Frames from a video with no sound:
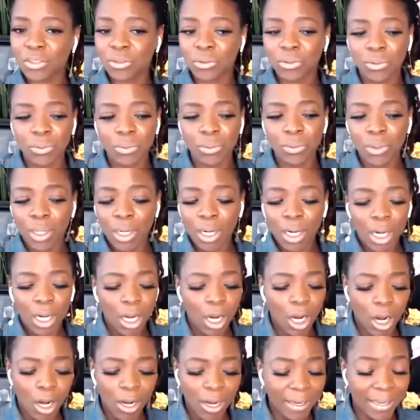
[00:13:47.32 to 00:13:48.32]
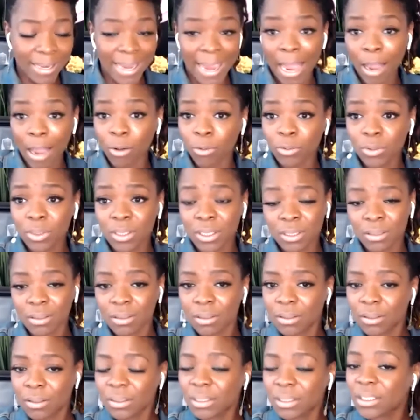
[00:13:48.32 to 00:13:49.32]
to gout.
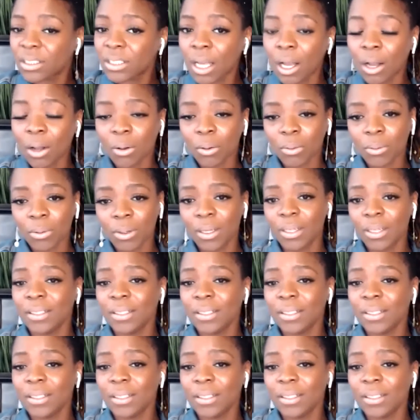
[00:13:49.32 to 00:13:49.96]
So,